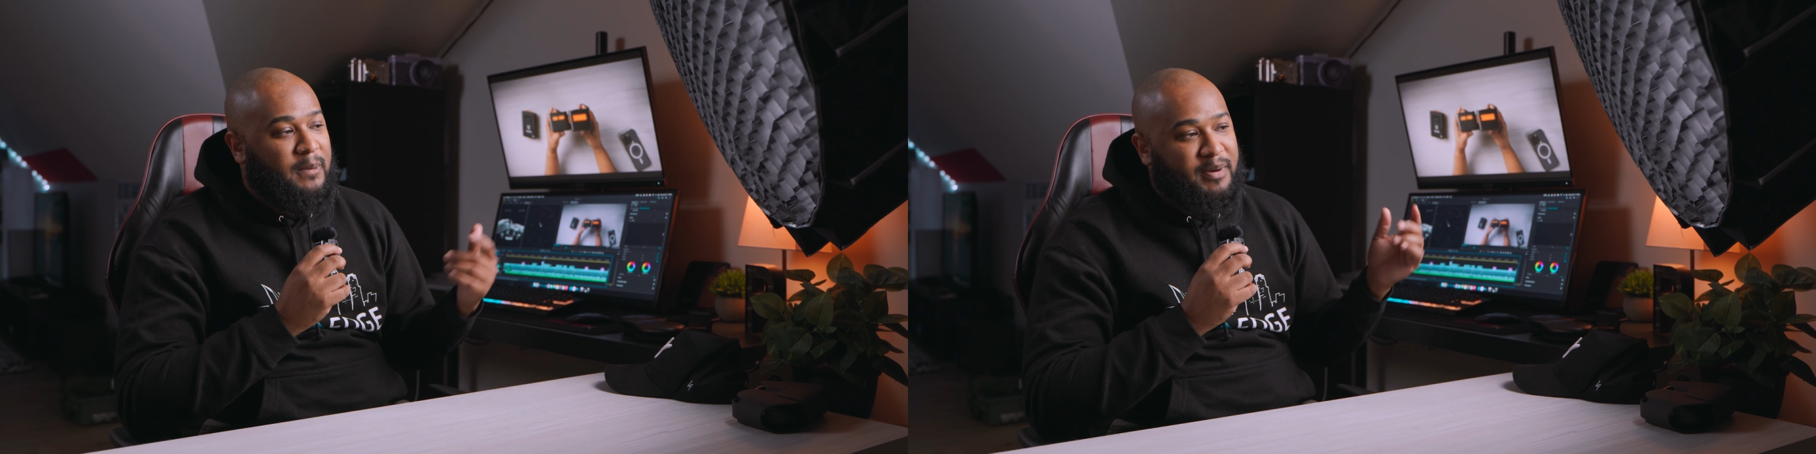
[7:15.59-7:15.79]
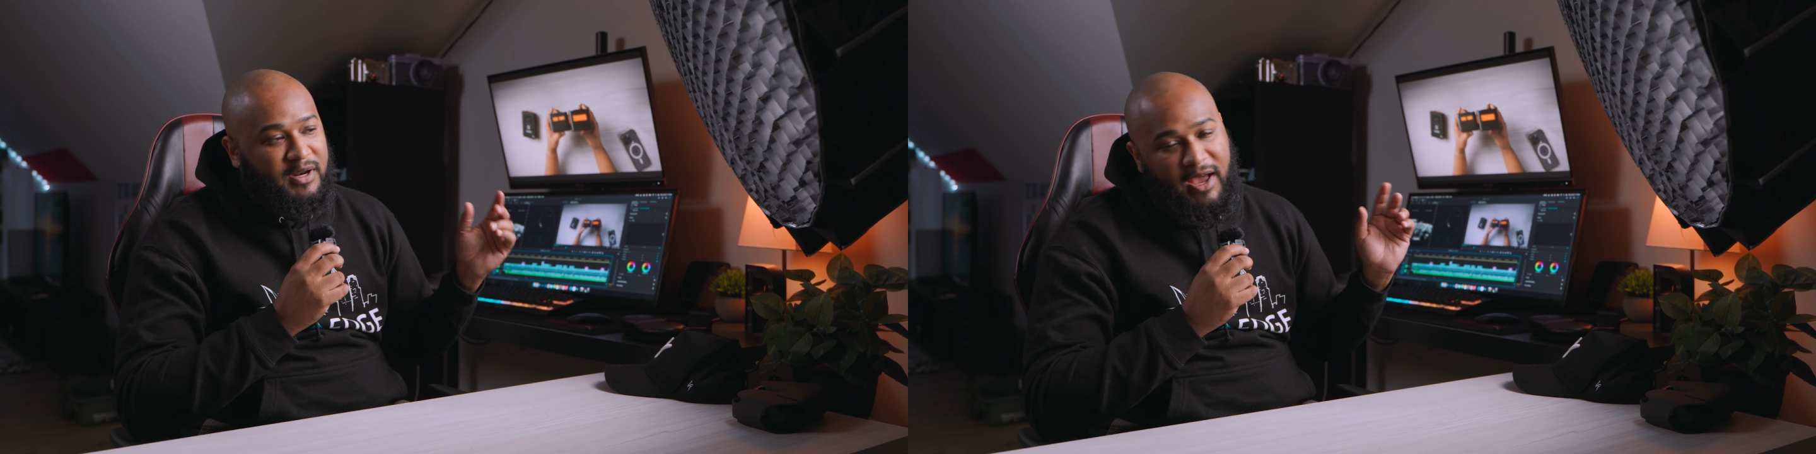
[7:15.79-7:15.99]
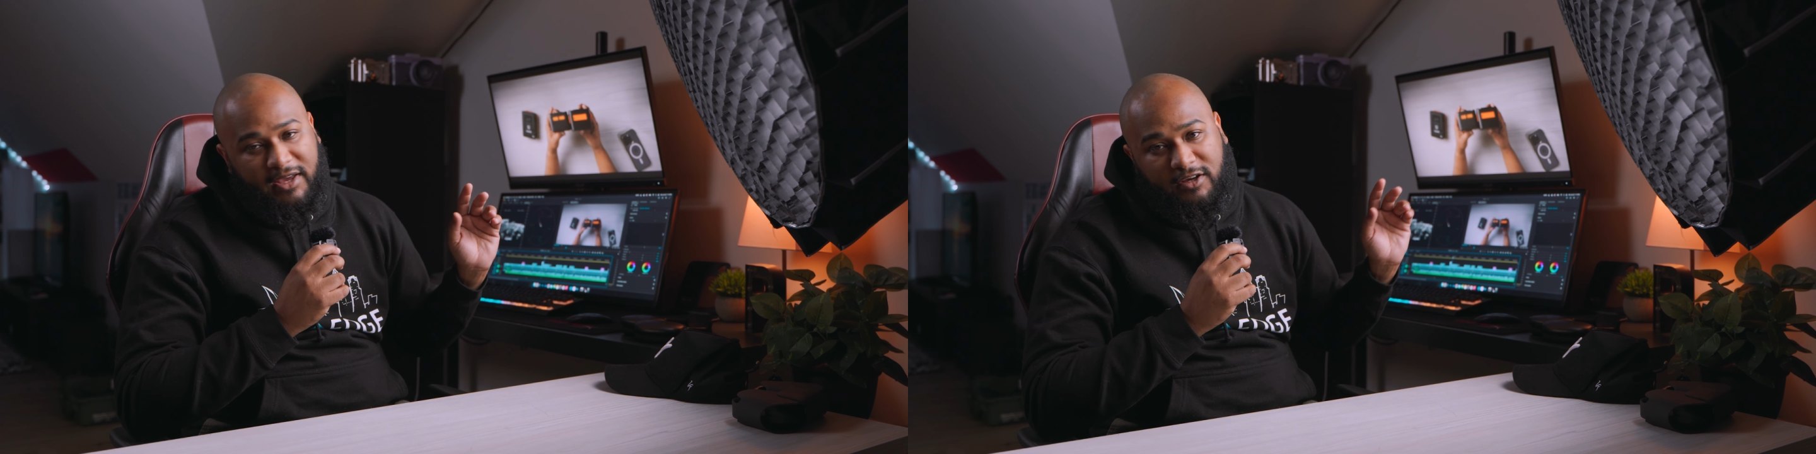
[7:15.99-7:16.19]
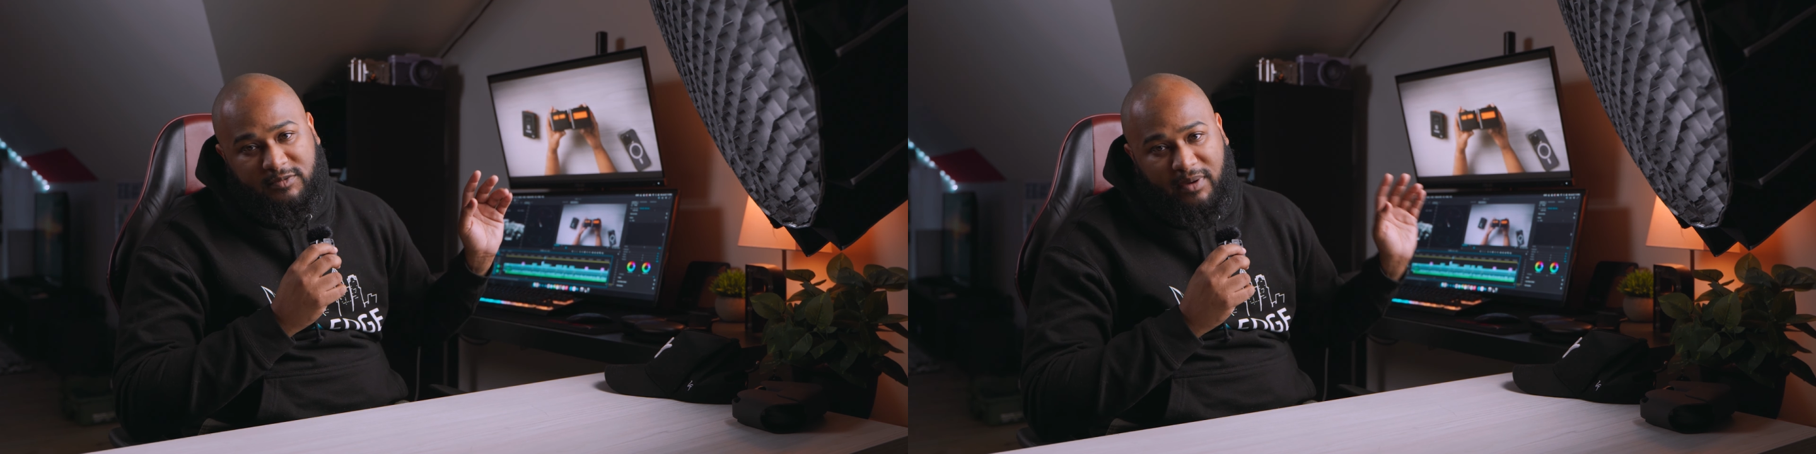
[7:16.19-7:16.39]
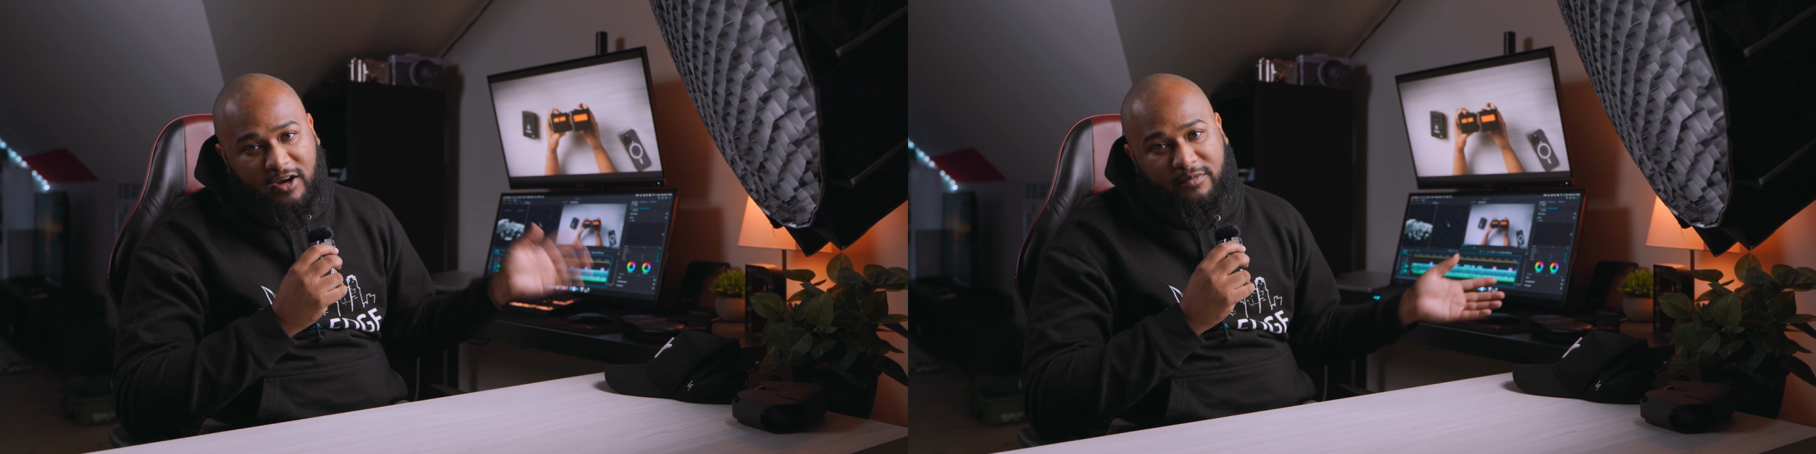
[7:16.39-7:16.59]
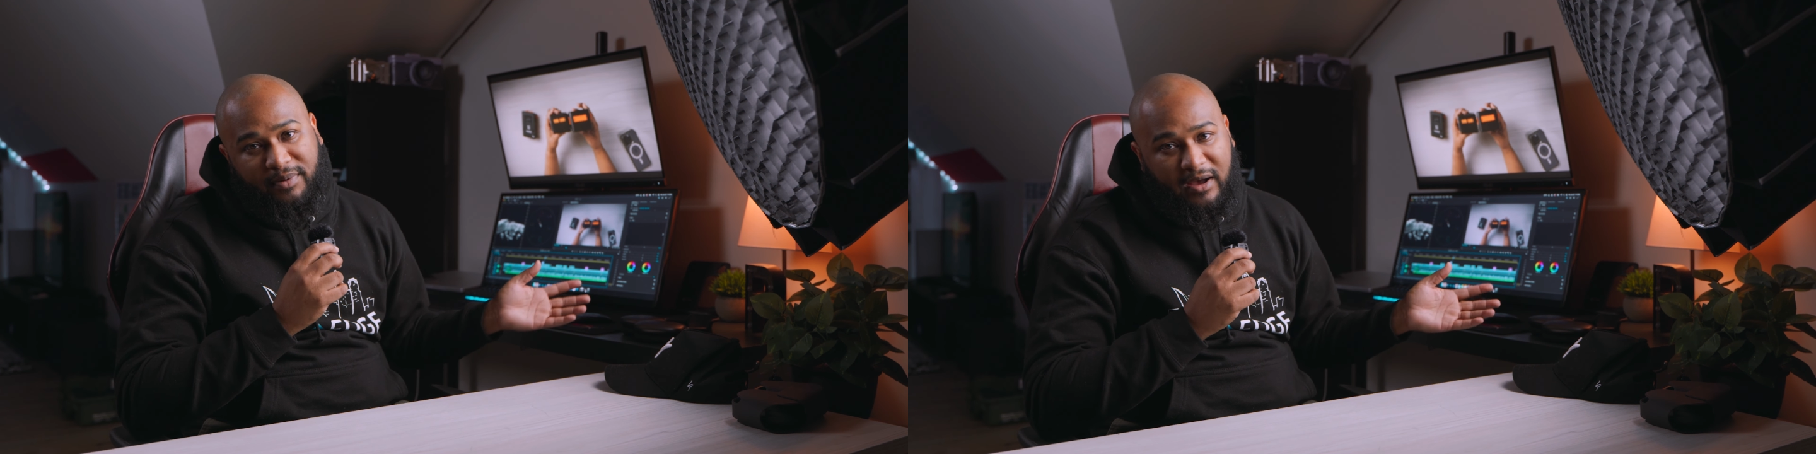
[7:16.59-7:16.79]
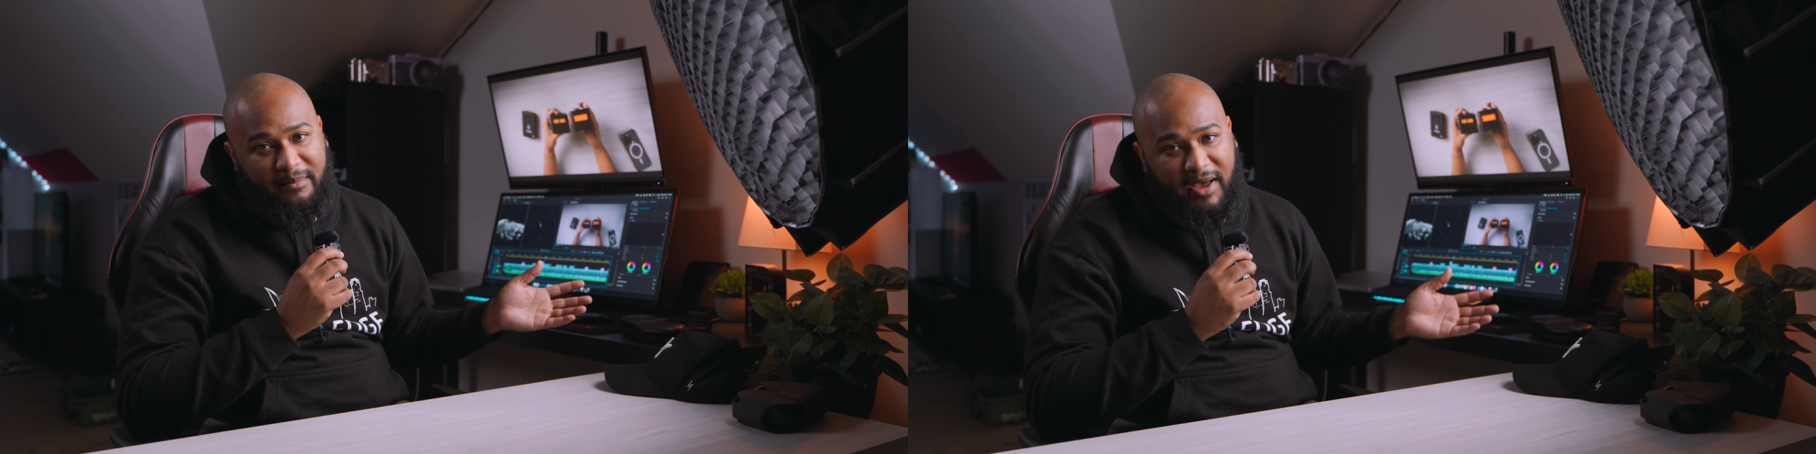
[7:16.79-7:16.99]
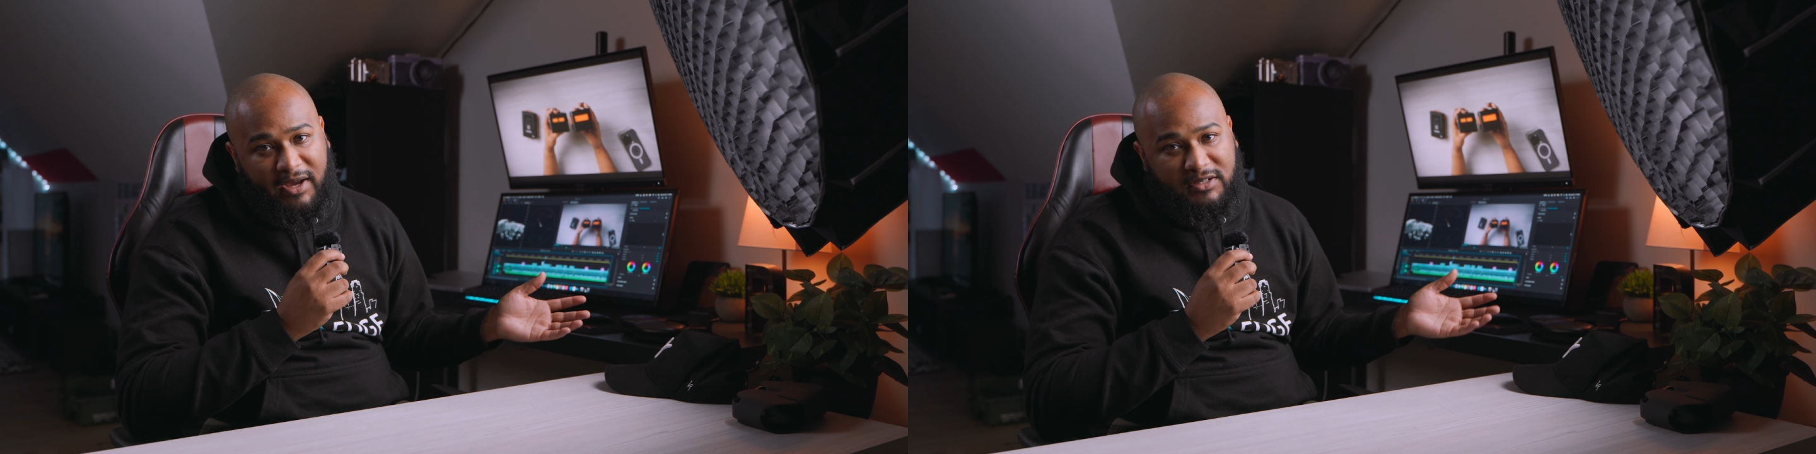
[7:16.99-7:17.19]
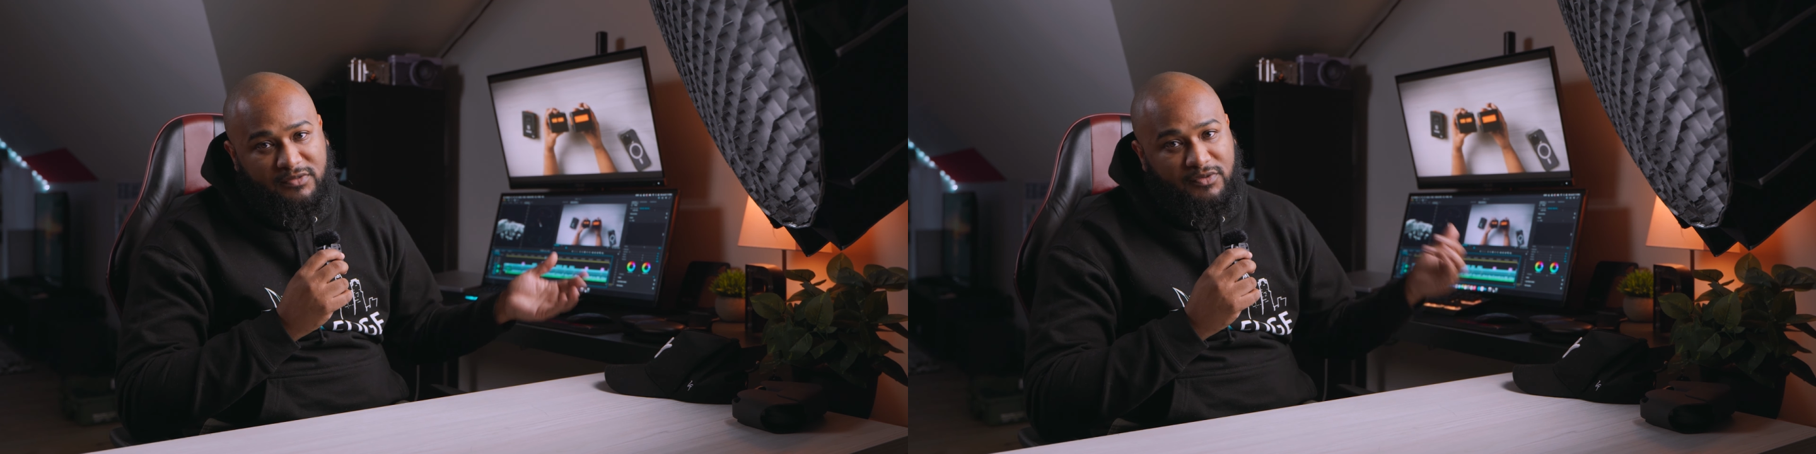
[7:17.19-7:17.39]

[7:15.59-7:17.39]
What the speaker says: But I use my AirPod Max